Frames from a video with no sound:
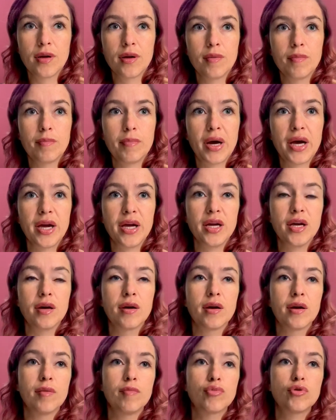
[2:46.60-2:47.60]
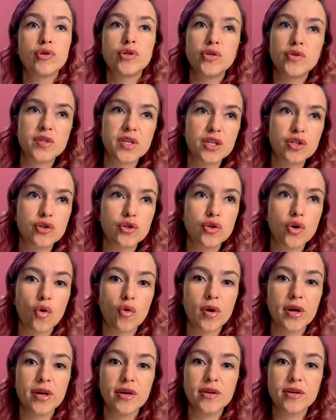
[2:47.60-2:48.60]
by producing
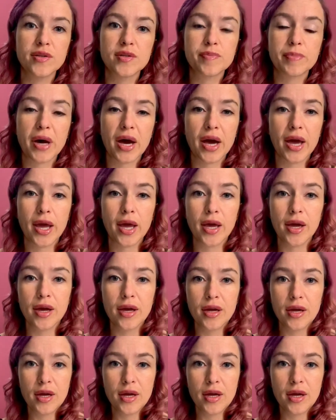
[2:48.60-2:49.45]
tutorials, by